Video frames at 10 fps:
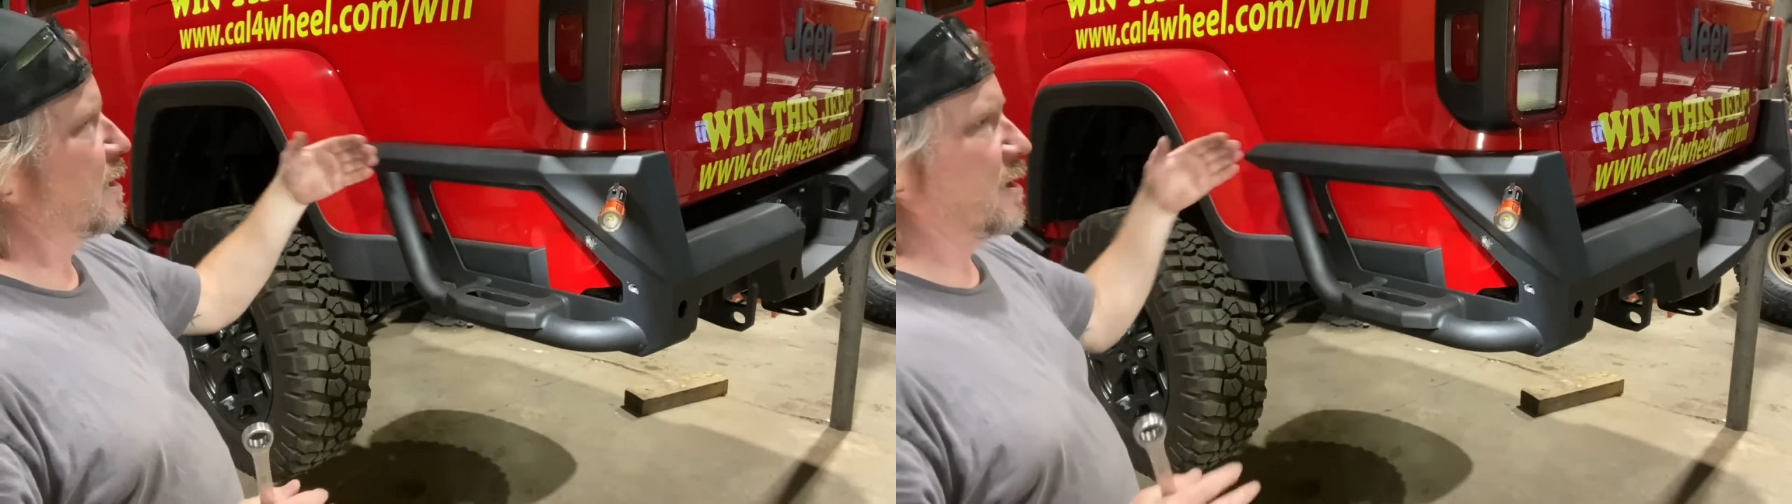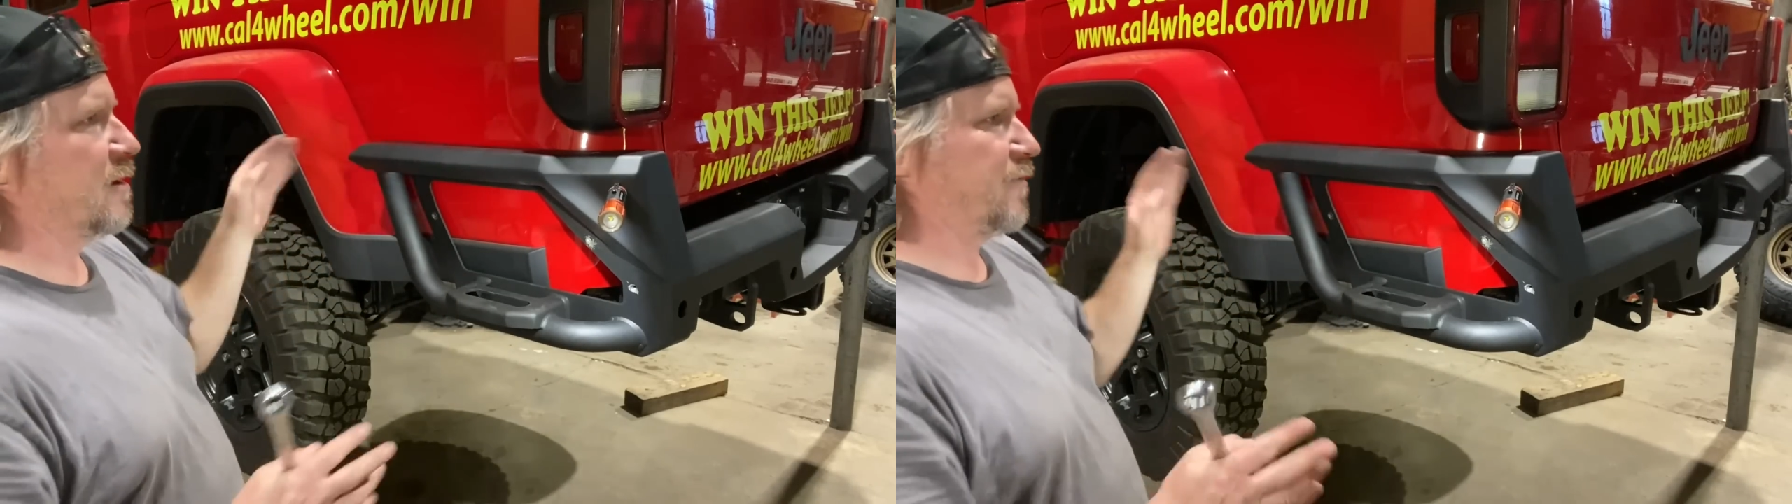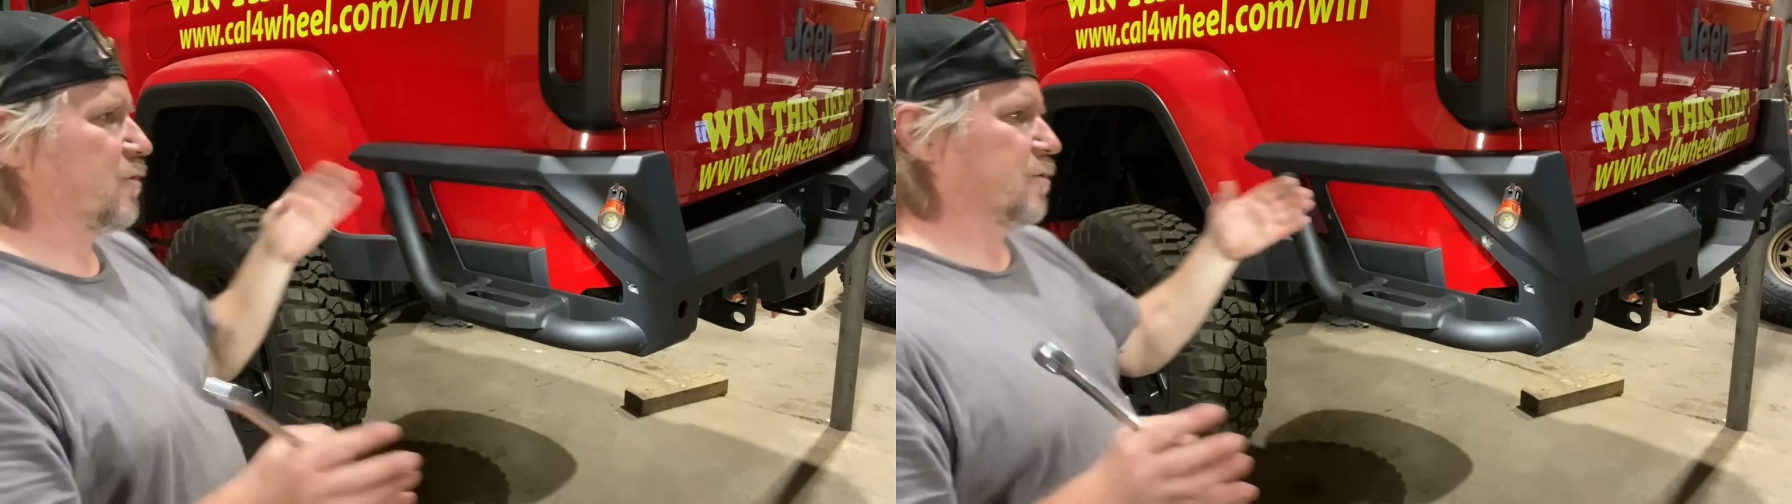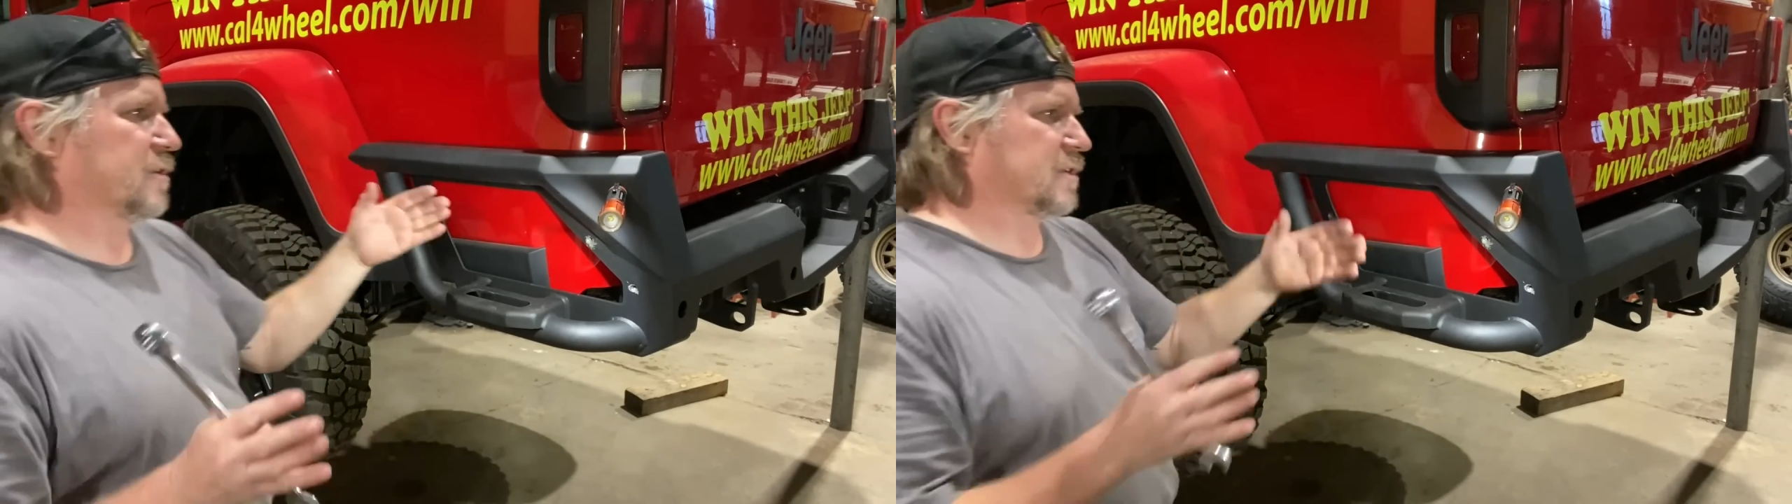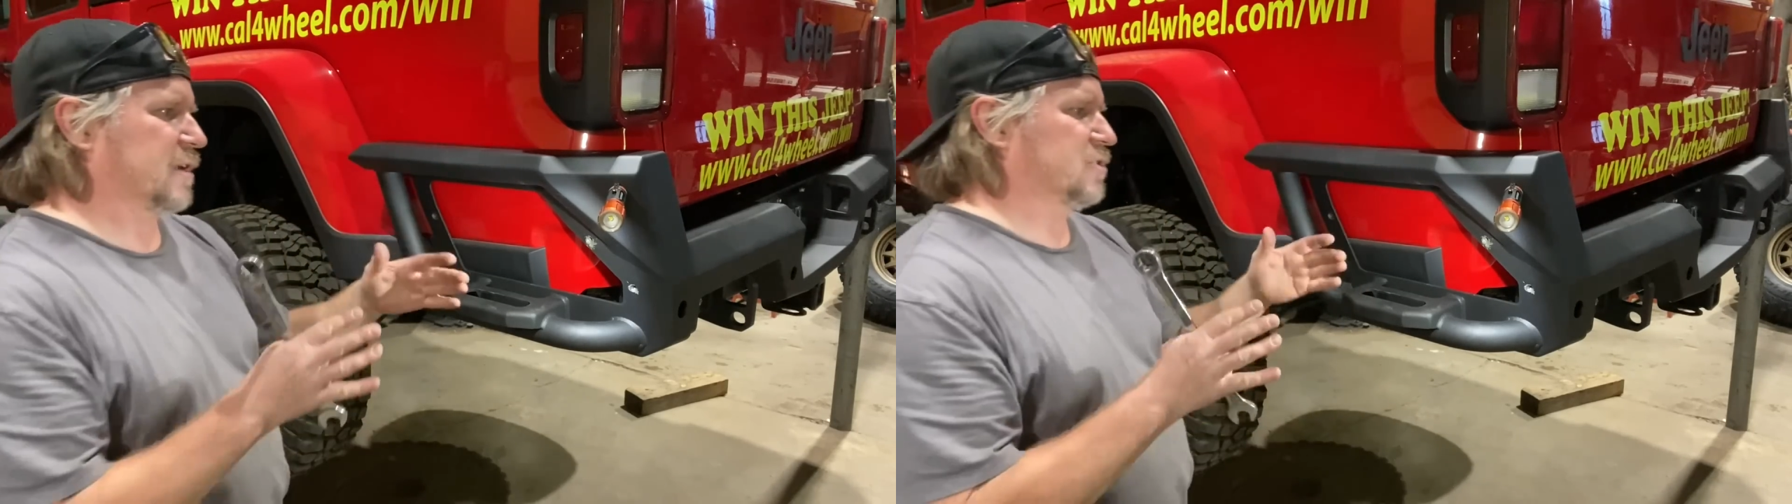if you're on a
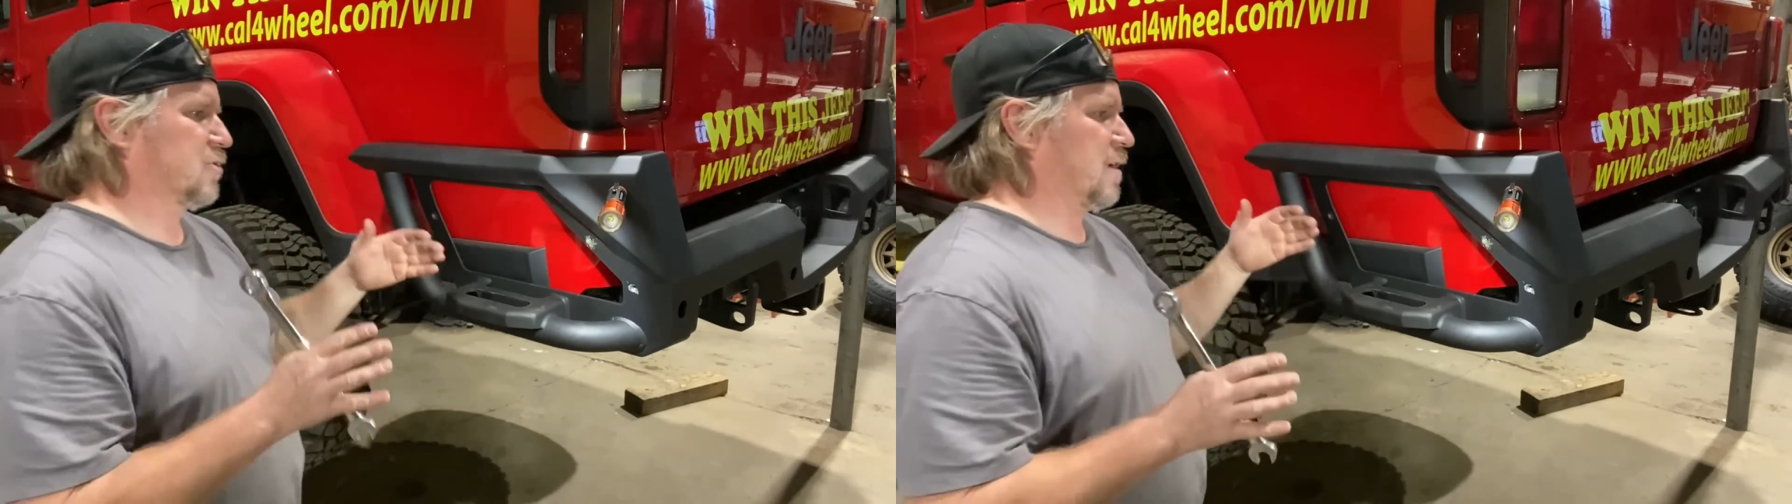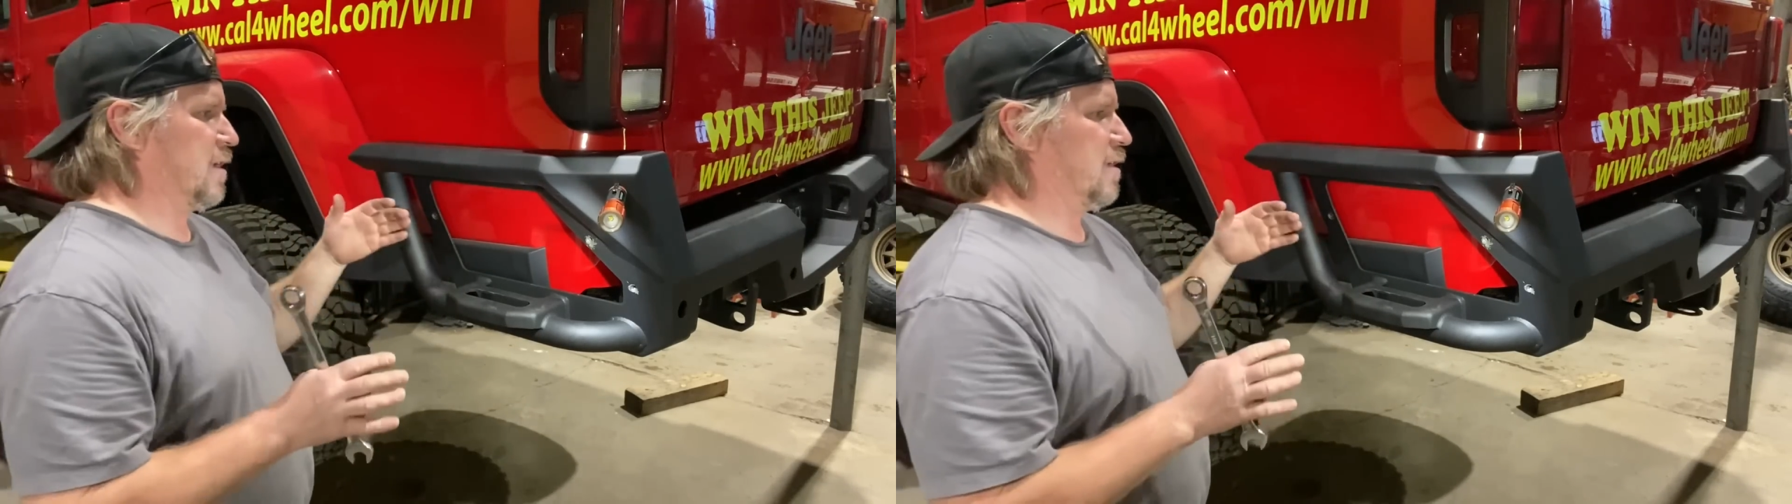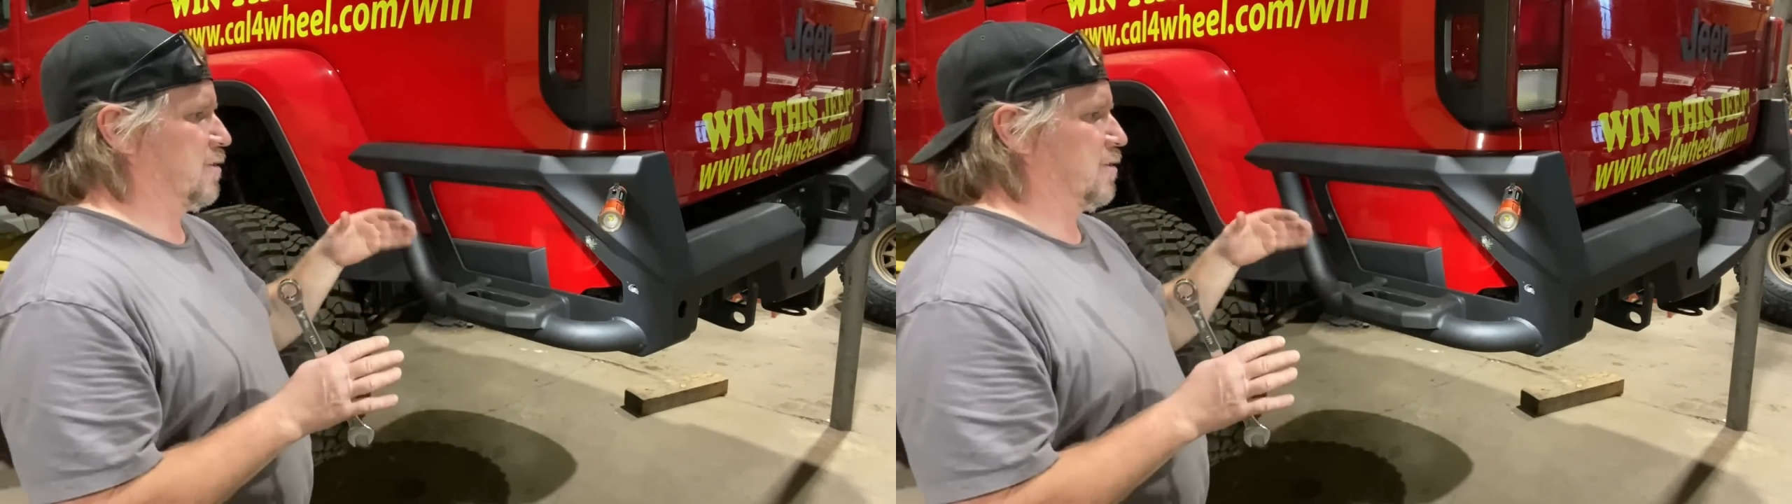tight trail